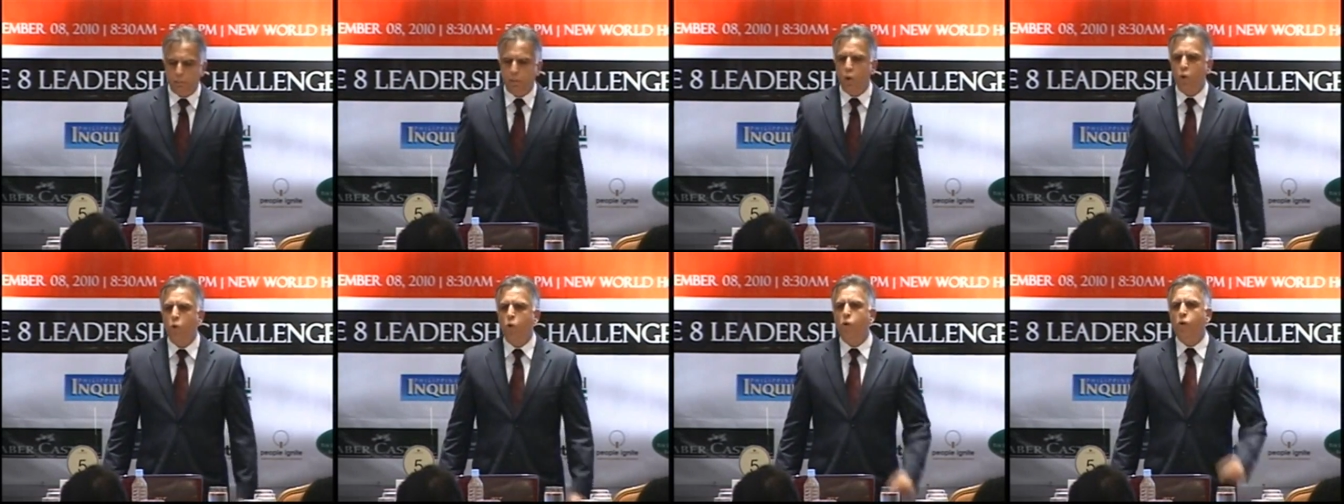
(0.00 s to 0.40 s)

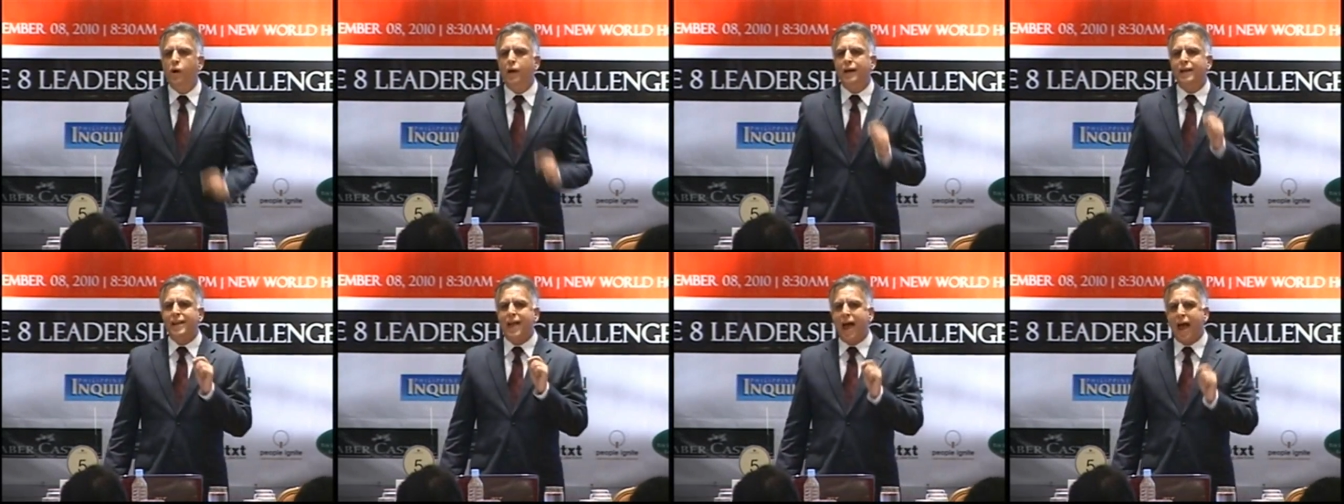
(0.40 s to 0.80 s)

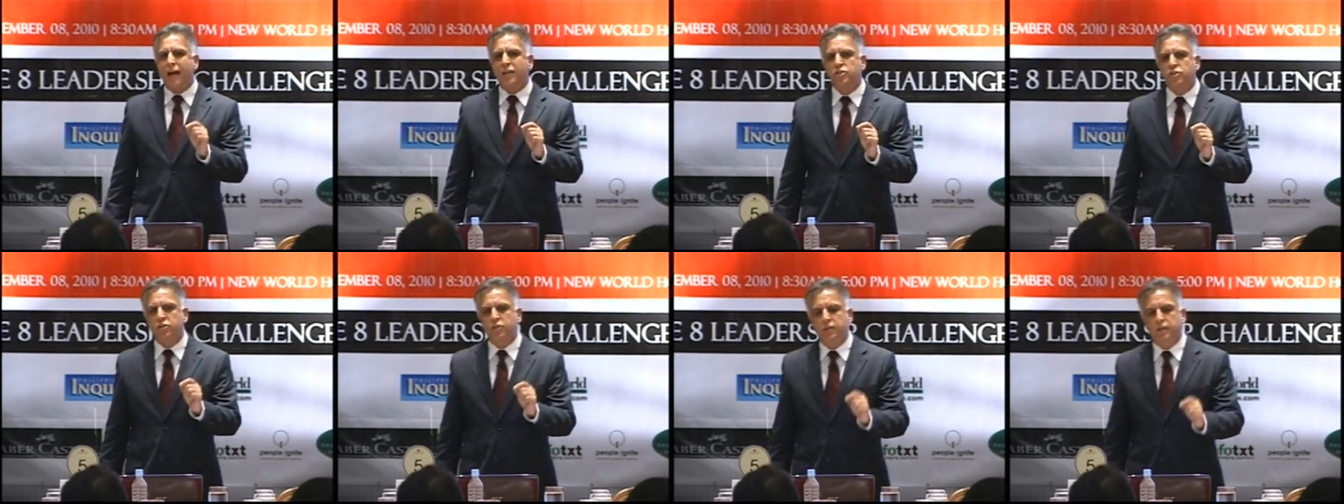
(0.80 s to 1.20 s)
rapport and
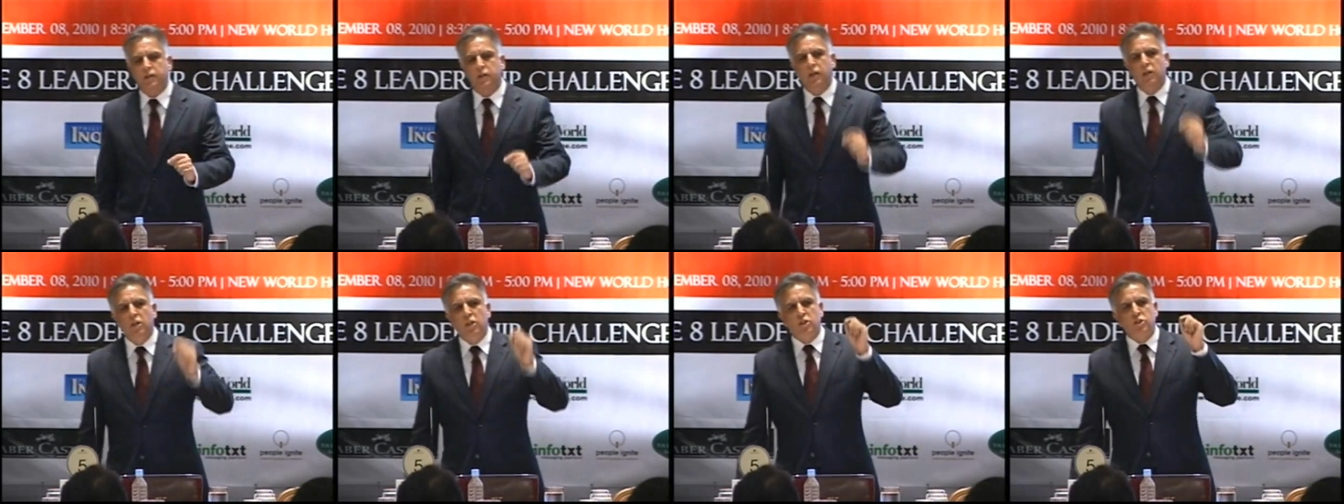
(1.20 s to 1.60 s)
action.
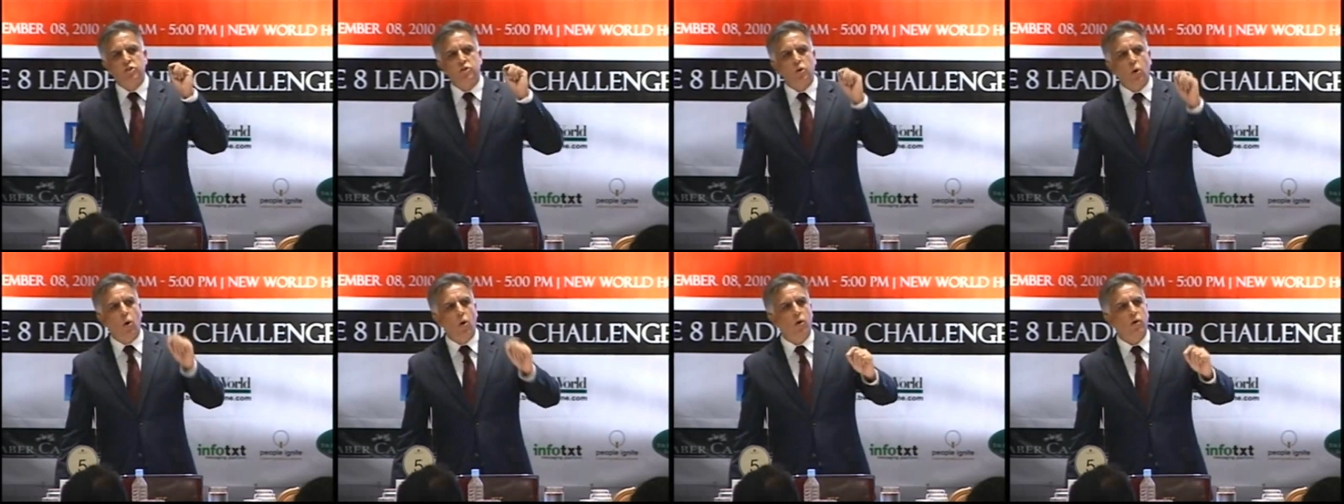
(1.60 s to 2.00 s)

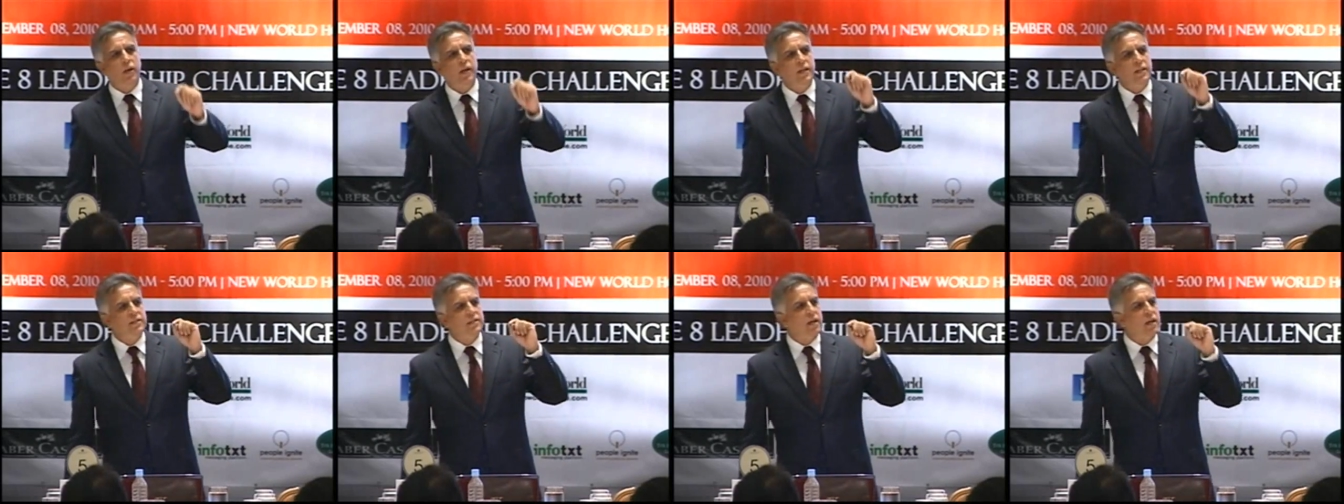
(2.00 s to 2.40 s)

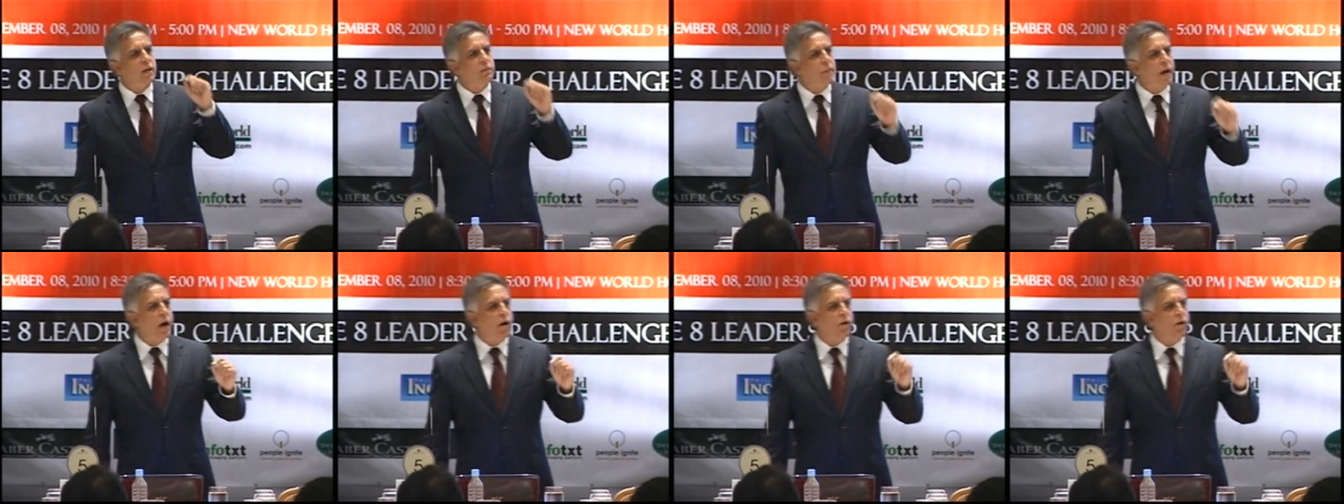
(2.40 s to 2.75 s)
Stories are